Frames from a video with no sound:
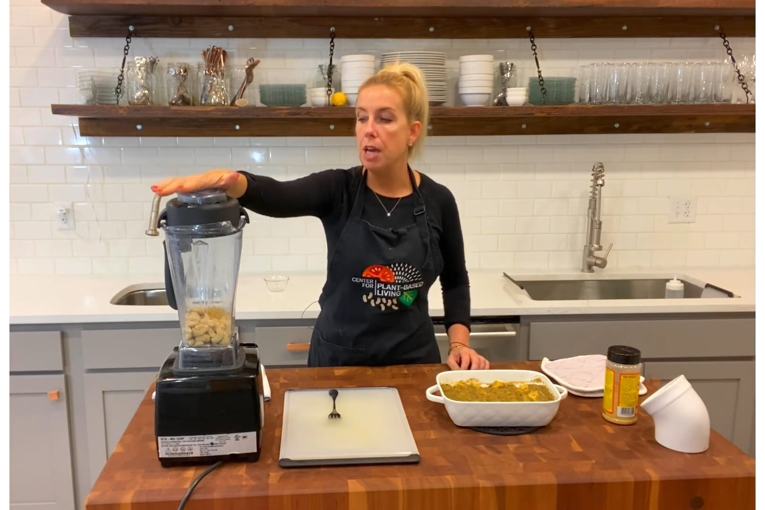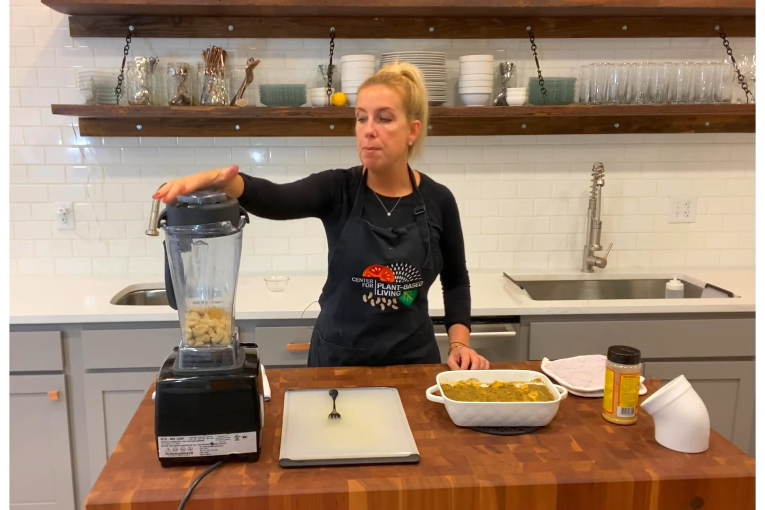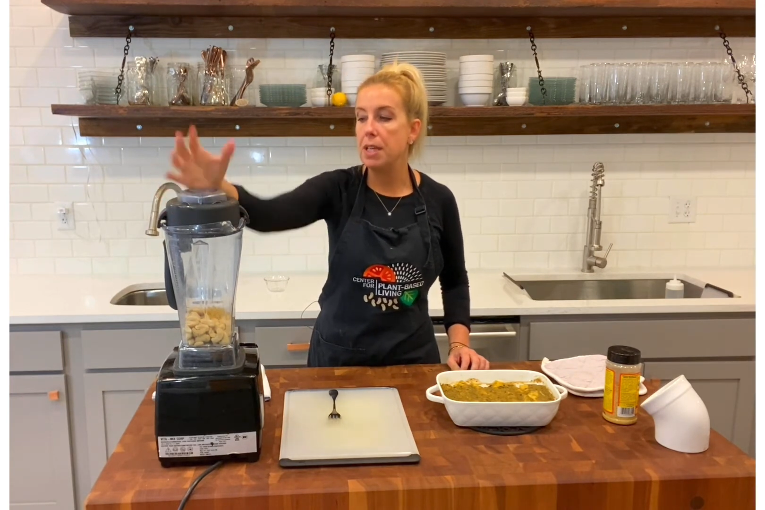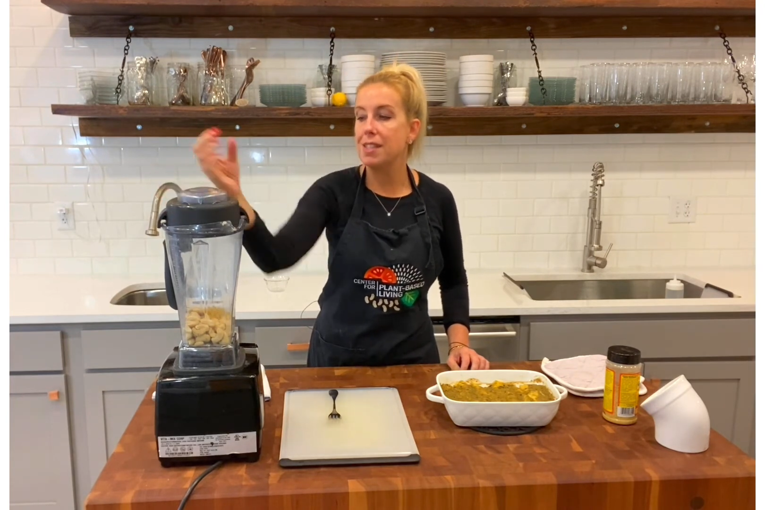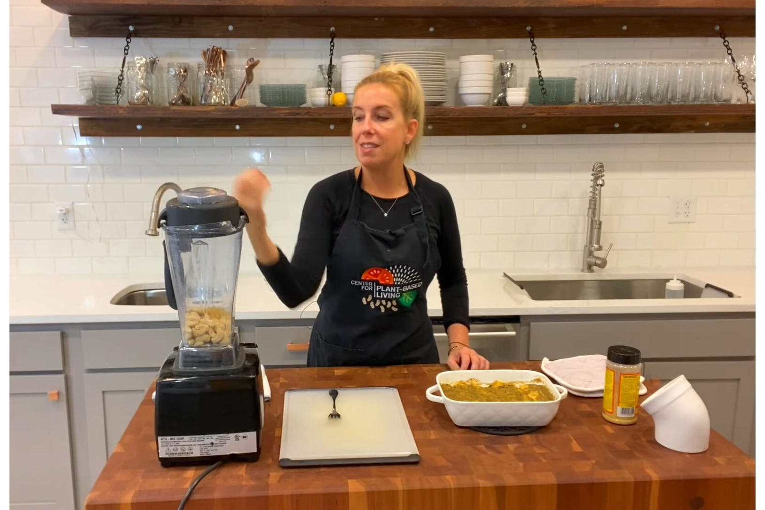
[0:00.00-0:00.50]

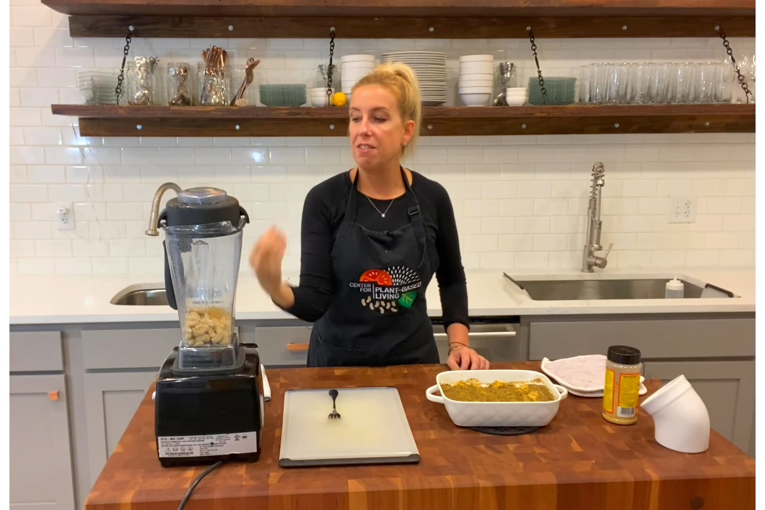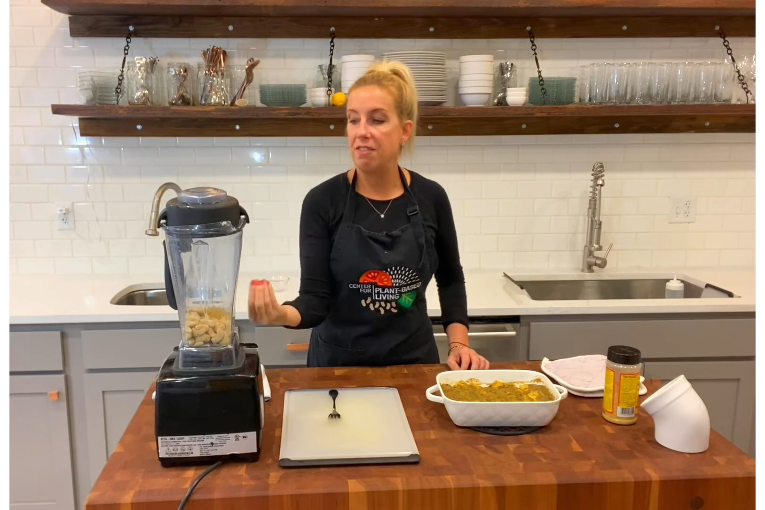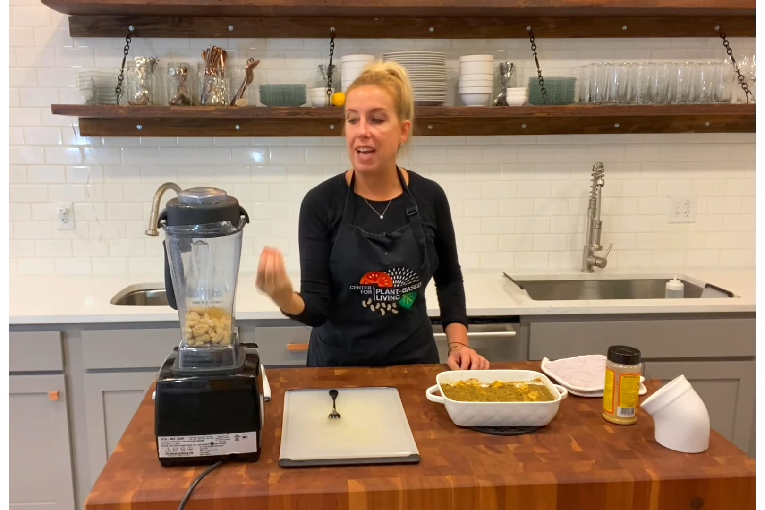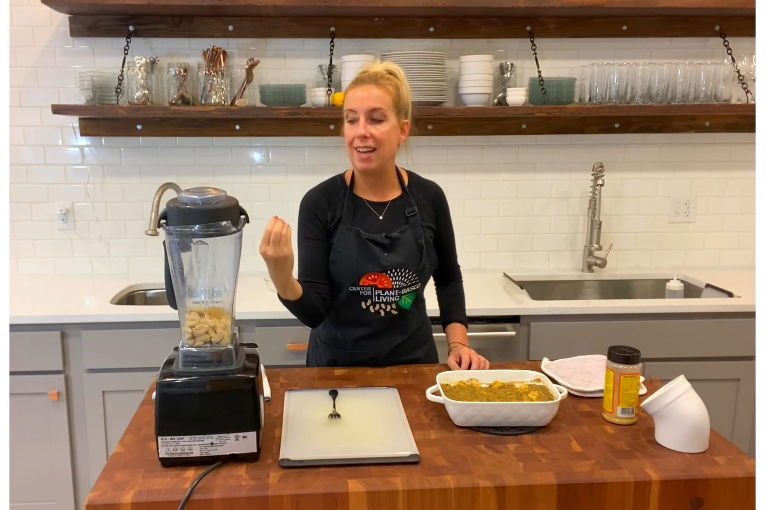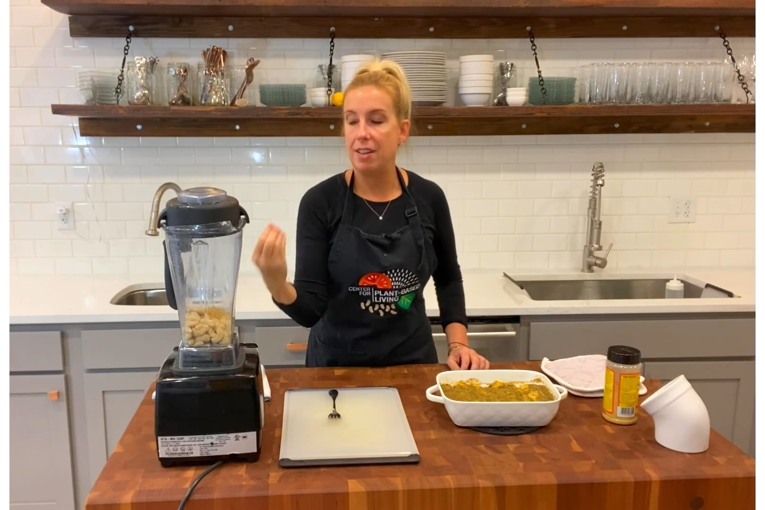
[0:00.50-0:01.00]
because the
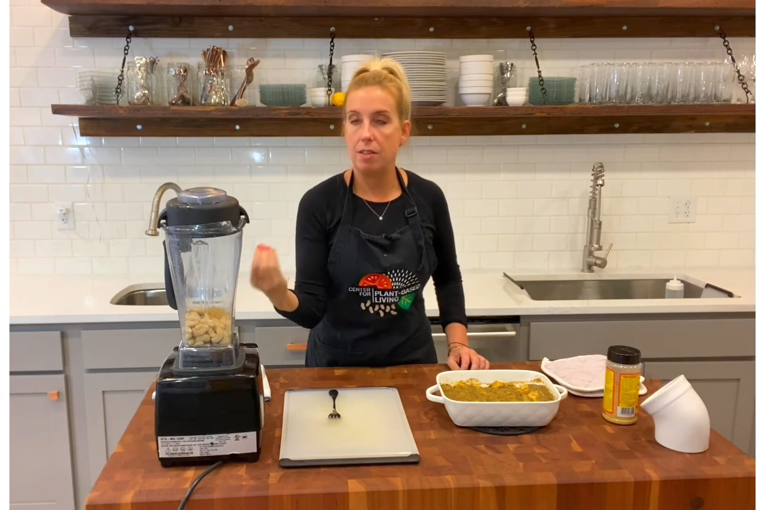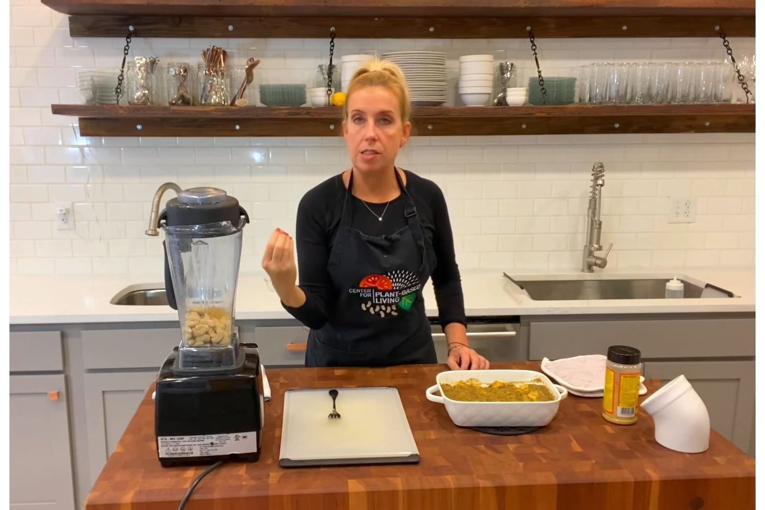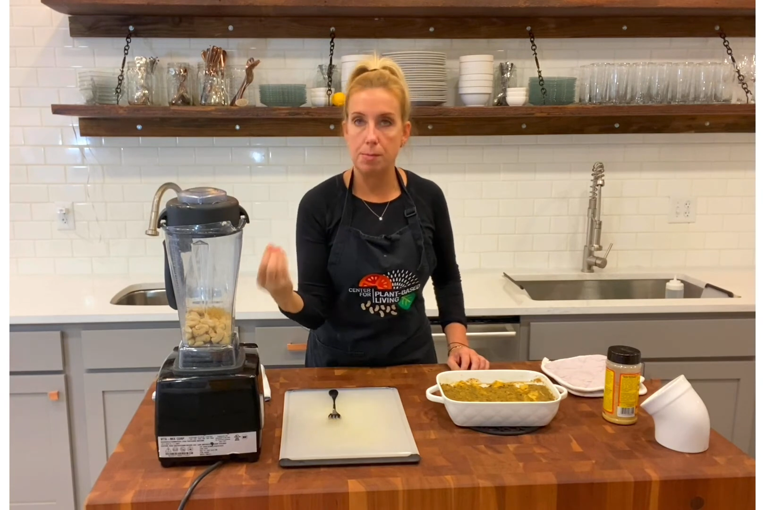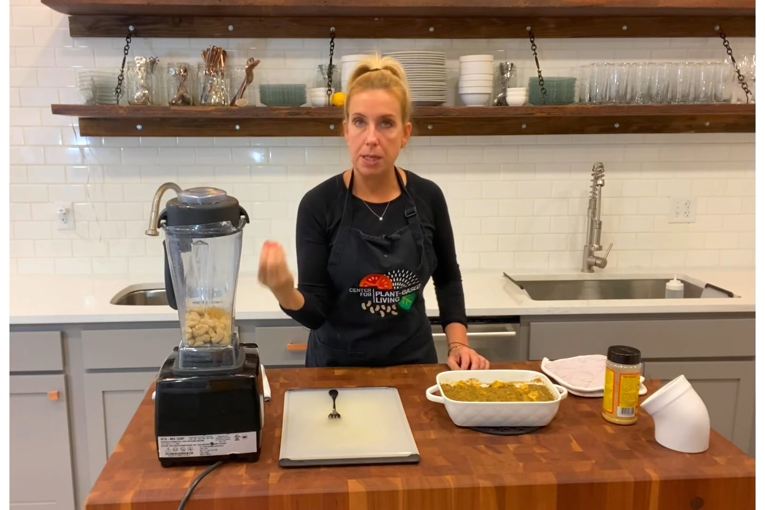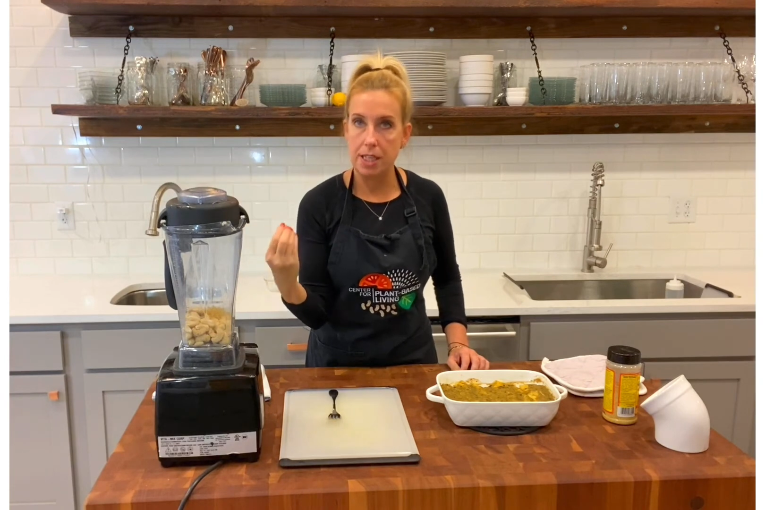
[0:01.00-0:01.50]
fat in
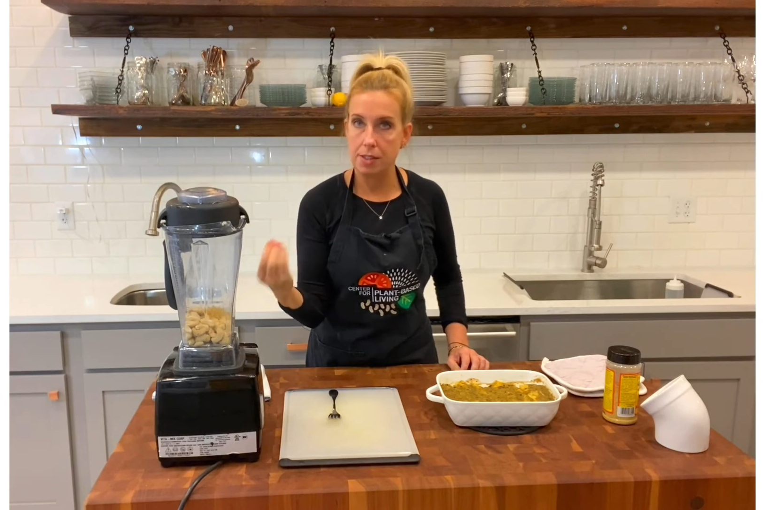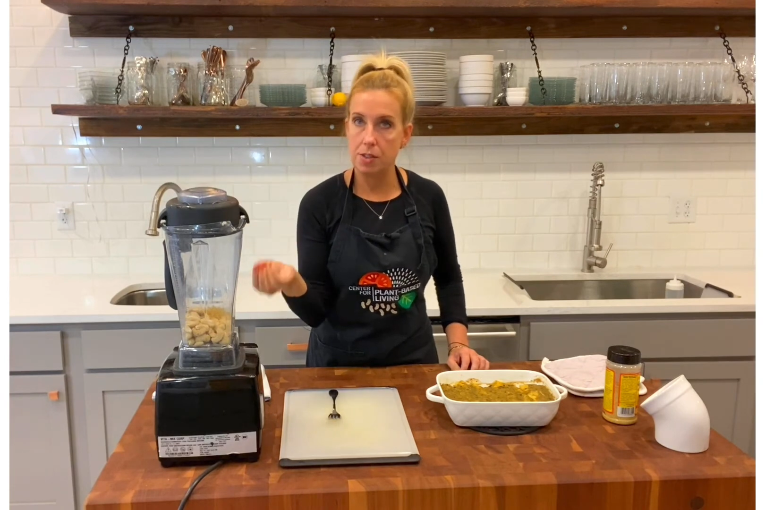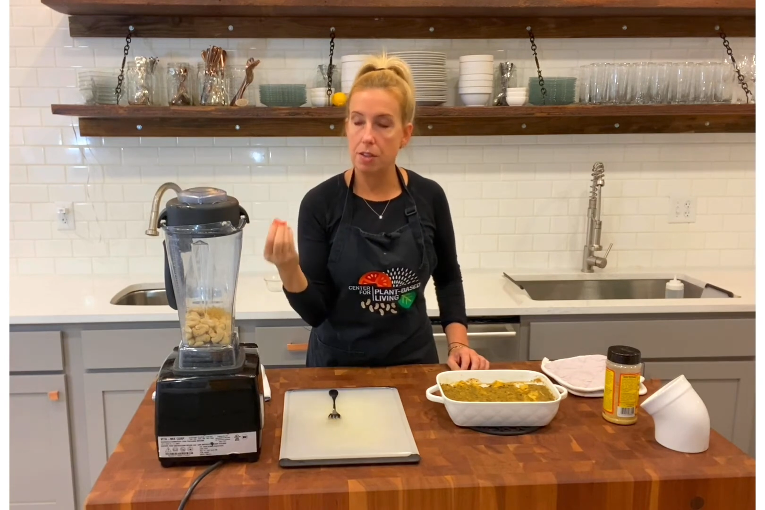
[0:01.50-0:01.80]
those beans,